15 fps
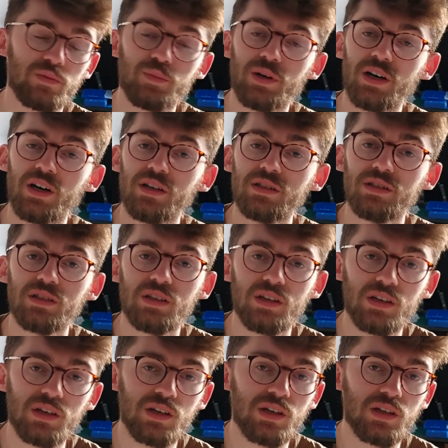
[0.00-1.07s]
part,
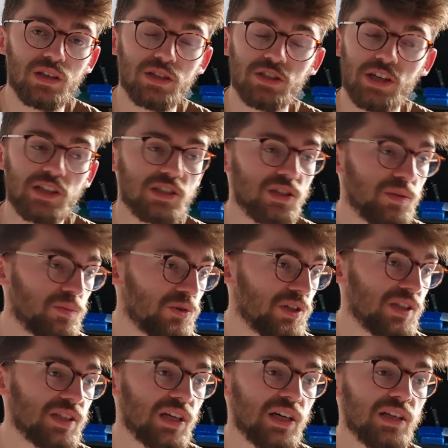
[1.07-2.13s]
changing the
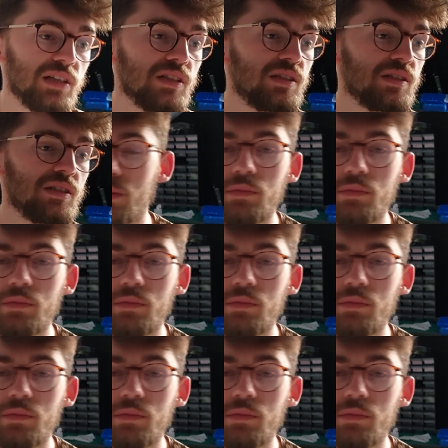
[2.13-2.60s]
print settings,